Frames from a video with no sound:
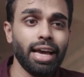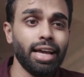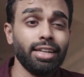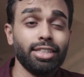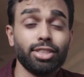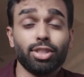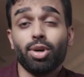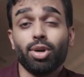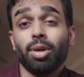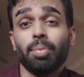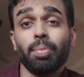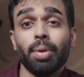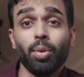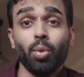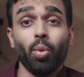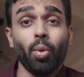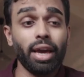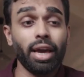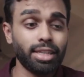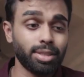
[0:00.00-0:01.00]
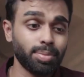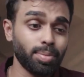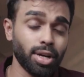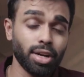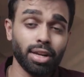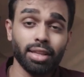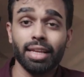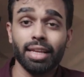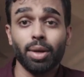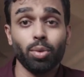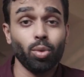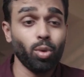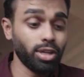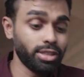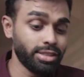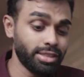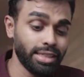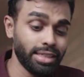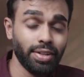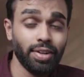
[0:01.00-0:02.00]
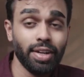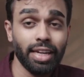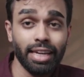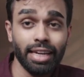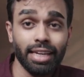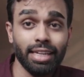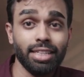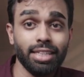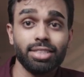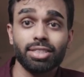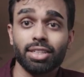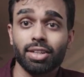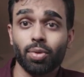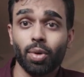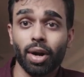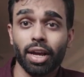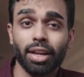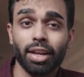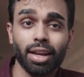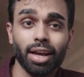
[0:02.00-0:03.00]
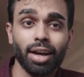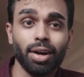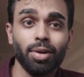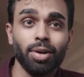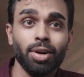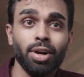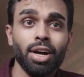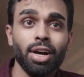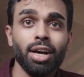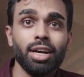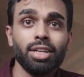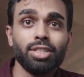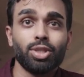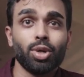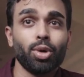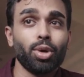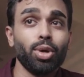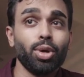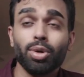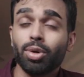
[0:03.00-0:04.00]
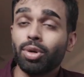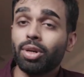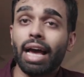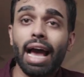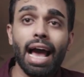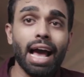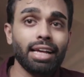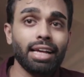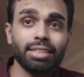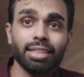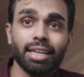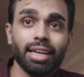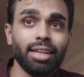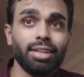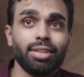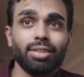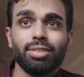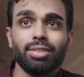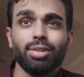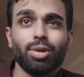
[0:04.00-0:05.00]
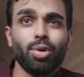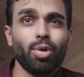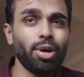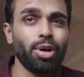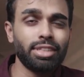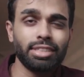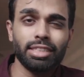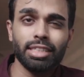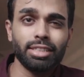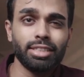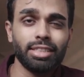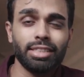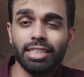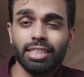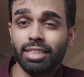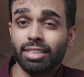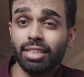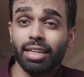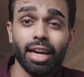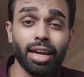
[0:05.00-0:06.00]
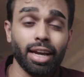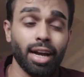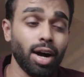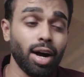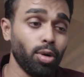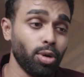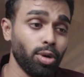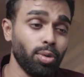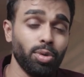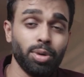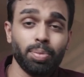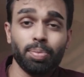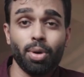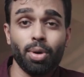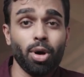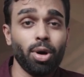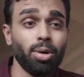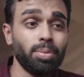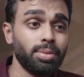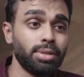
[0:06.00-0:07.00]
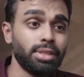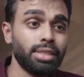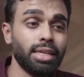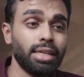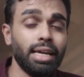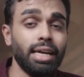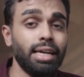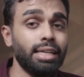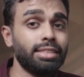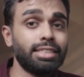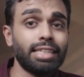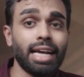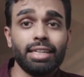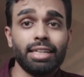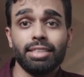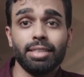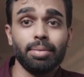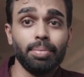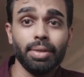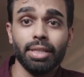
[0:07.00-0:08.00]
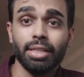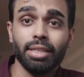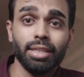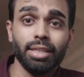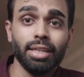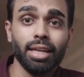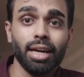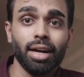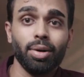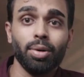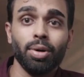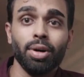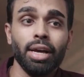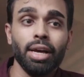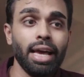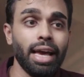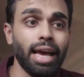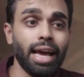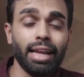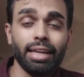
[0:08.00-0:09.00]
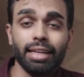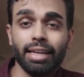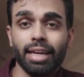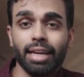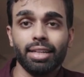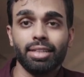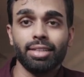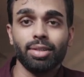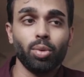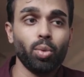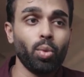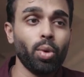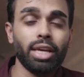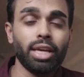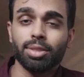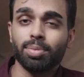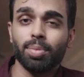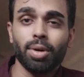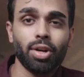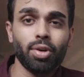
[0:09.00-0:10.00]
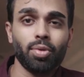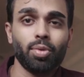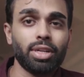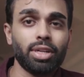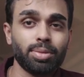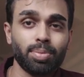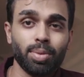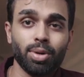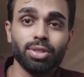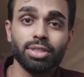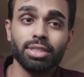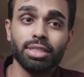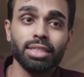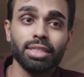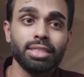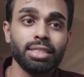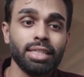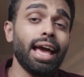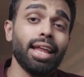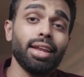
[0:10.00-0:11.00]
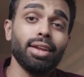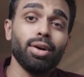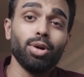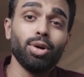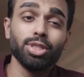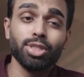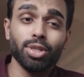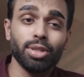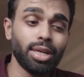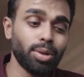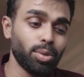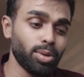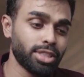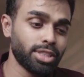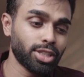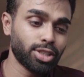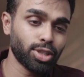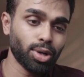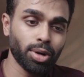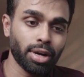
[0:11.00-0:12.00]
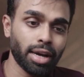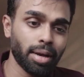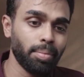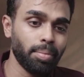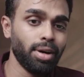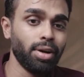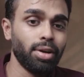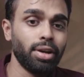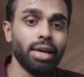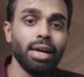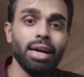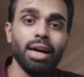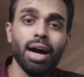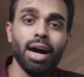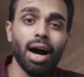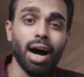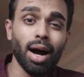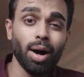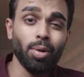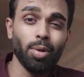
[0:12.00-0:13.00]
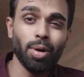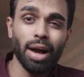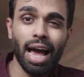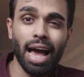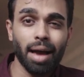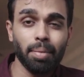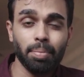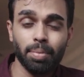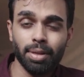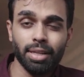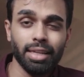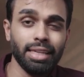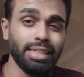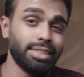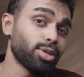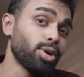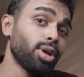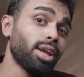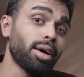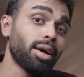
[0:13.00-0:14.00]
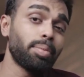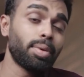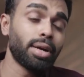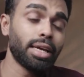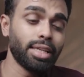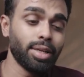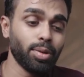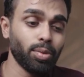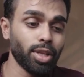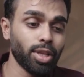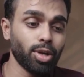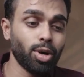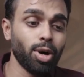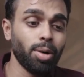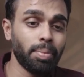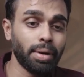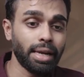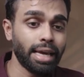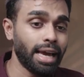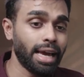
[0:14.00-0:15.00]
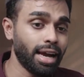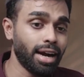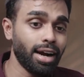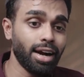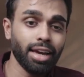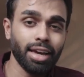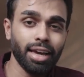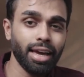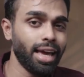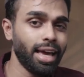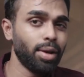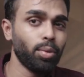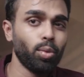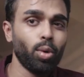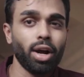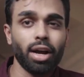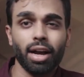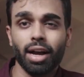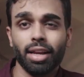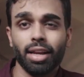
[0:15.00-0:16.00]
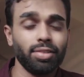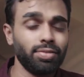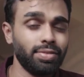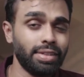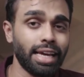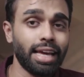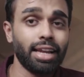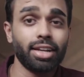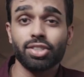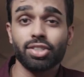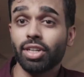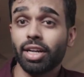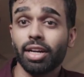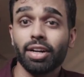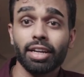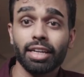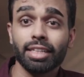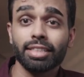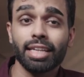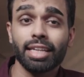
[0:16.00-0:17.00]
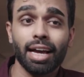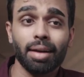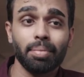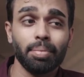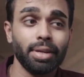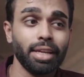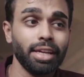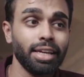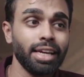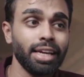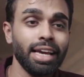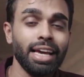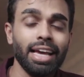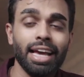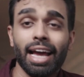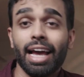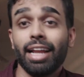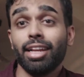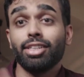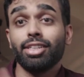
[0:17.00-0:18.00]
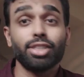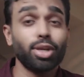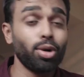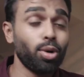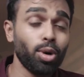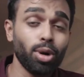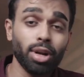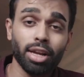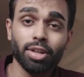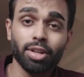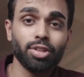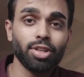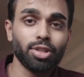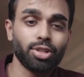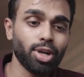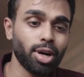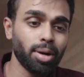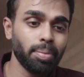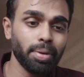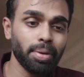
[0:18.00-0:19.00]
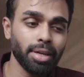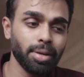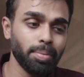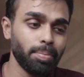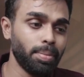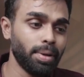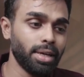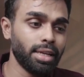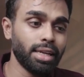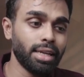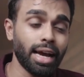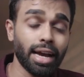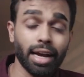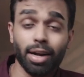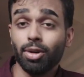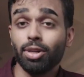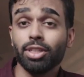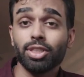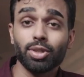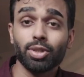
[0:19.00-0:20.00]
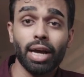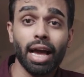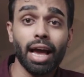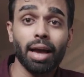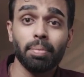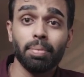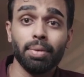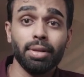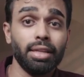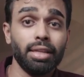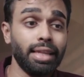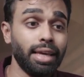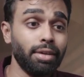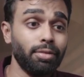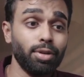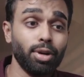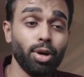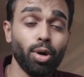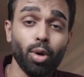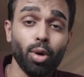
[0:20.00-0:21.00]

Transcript: and it's gonna be way smarter than what Siri is right now. So you could ask it questions just like how you would prompt uh, ChatGPT now and get way smarter responses. And also there was a talk about how Apple is collaborating with OpenAI and what kind of data sharing is happening. And it's a whole other topic, but according to Apple, they will